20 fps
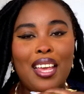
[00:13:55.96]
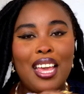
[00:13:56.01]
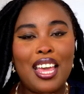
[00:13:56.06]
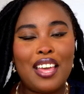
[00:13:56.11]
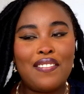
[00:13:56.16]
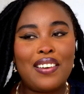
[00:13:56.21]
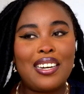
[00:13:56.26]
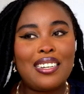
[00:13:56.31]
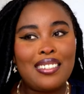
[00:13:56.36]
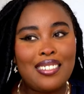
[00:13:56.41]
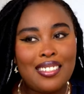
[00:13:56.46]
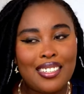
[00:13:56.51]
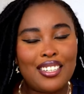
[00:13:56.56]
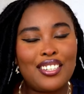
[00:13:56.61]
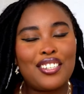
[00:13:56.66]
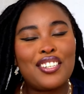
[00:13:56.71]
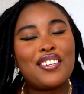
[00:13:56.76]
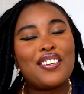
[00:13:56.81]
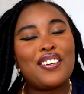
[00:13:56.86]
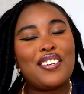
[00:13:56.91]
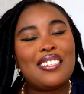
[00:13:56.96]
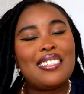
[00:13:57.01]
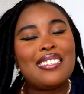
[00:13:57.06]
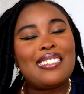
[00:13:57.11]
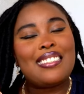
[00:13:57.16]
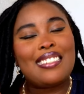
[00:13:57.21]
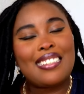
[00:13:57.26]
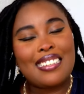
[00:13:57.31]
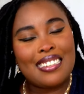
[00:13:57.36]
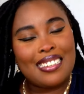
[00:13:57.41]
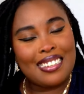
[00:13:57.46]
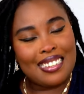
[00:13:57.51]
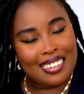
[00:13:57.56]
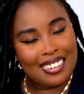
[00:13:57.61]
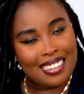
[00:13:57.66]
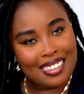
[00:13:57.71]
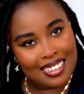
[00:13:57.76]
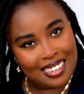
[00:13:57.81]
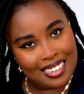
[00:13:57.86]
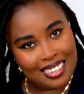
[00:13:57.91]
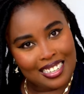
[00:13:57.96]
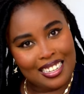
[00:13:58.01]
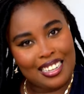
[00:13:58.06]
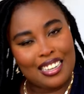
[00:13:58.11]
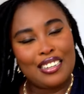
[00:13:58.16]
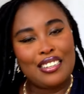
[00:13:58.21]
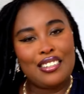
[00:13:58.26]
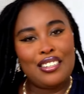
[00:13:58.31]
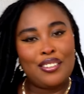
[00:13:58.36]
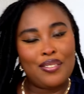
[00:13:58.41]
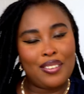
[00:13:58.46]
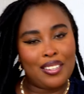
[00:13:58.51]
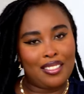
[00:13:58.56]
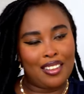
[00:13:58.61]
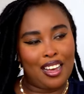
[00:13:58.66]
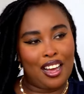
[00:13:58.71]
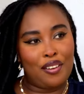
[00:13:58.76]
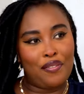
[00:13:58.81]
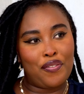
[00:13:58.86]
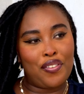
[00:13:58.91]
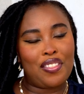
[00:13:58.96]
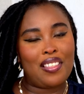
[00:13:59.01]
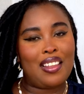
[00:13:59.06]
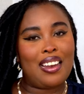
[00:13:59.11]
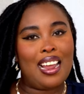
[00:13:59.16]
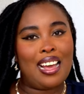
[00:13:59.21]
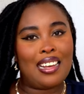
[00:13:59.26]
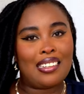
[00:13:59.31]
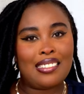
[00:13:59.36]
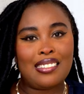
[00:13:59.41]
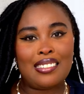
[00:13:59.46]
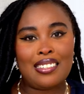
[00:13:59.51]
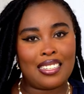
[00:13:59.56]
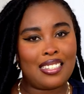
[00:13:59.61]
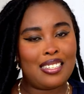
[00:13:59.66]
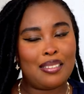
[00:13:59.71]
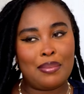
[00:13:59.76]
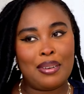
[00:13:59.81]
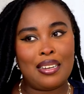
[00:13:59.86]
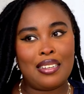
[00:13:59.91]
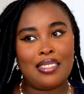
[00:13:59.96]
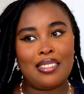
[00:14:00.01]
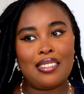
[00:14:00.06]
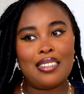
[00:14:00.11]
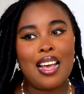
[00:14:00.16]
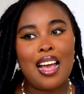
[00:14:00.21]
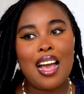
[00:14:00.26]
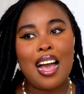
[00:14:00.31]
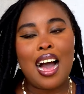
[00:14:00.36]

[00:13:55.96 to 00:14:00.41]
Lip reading: if I start consistently doing that for the next 6 months,